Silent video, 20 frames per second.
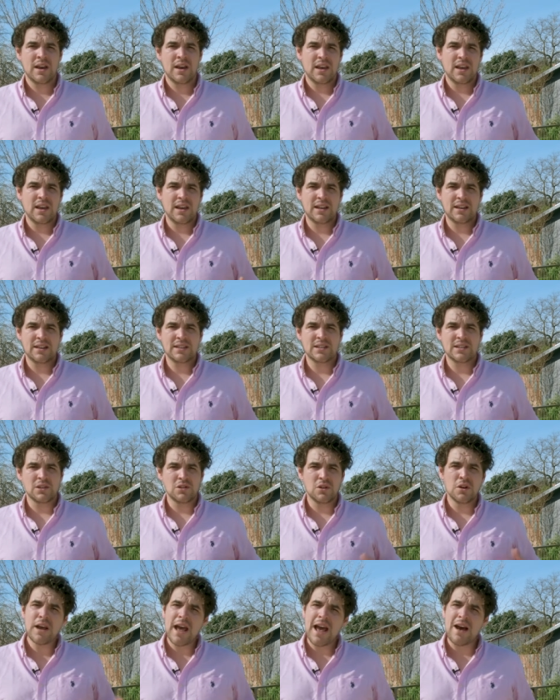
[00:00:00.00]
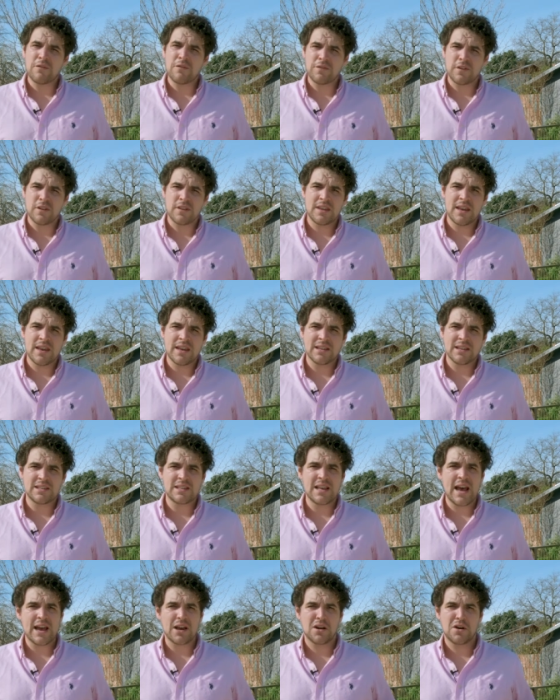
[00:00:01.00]
is look out for things
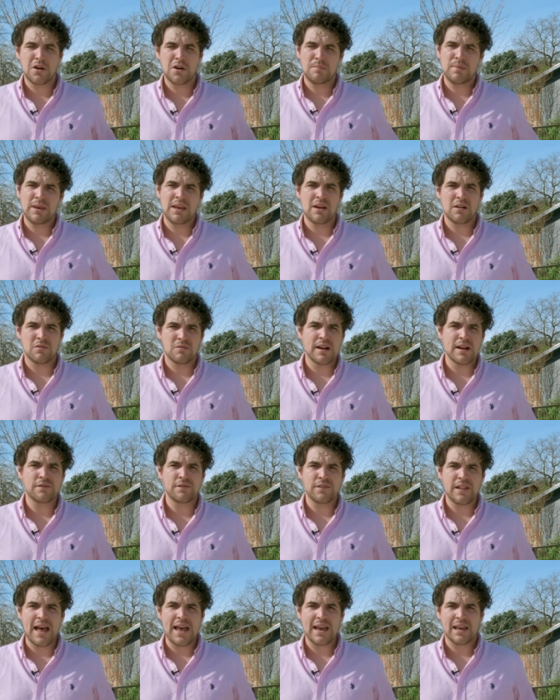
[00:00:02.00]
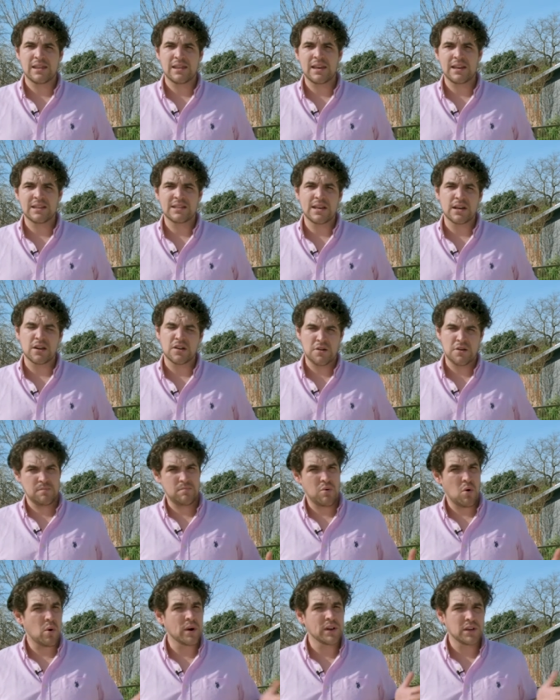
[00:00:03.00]
that could be a red flag, things that could
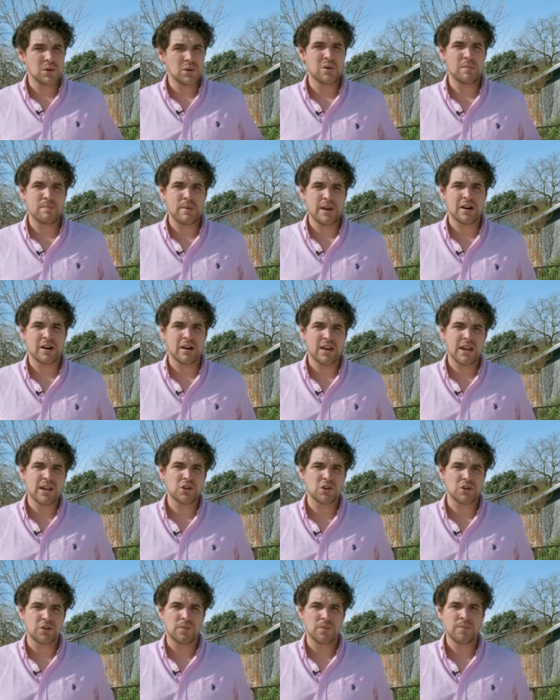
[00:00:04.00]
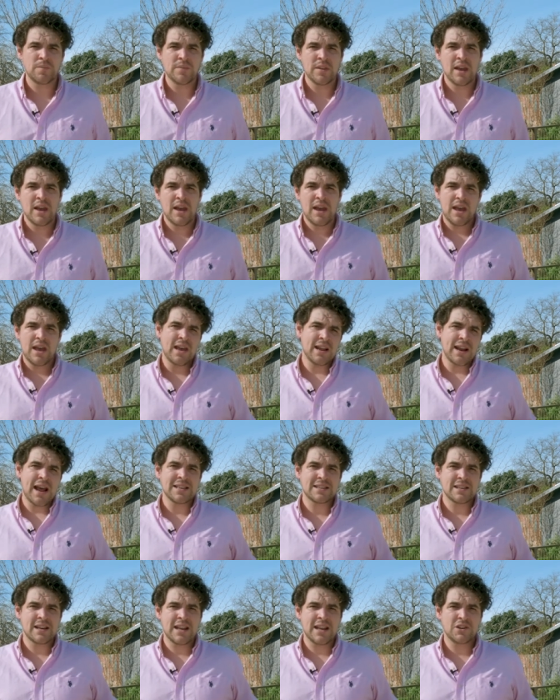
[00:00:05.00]
point to a bigger issue. And
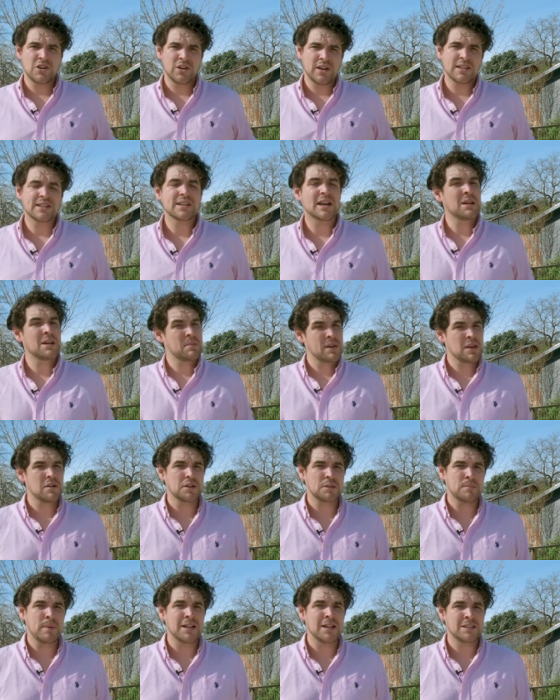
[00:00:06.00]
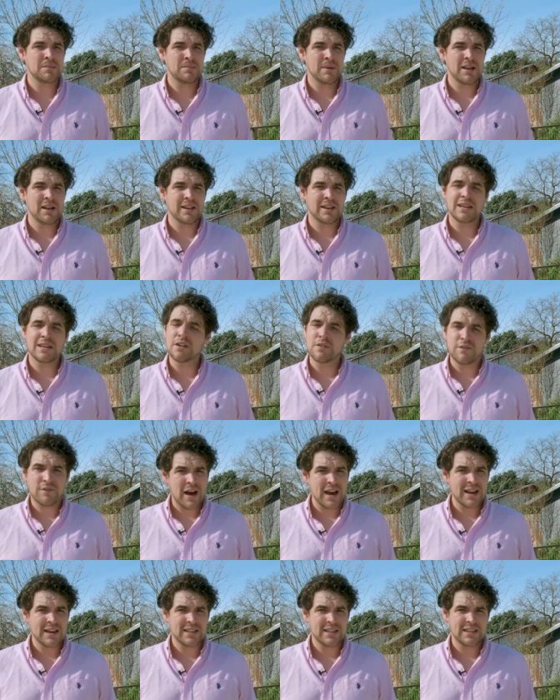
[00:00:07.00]
as an agent, it's going to be your responsibility to
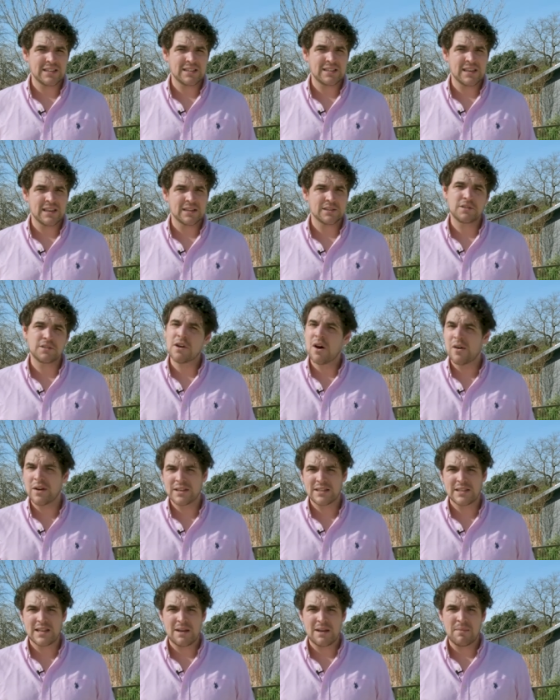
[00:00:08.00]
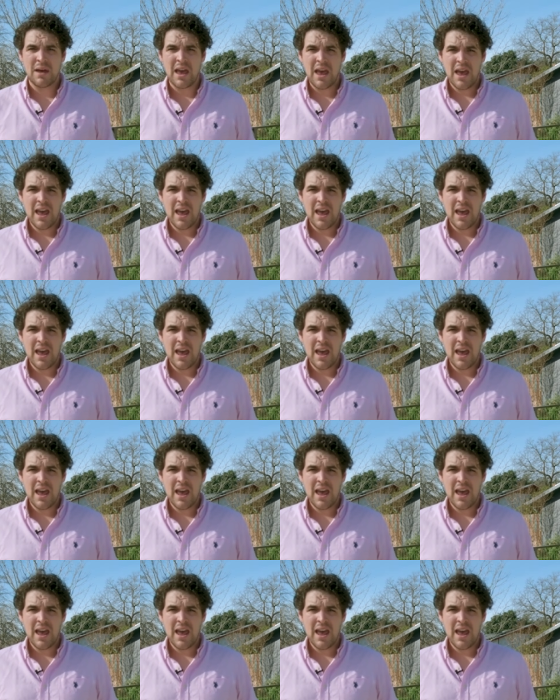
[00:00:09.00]
find these things, notice them,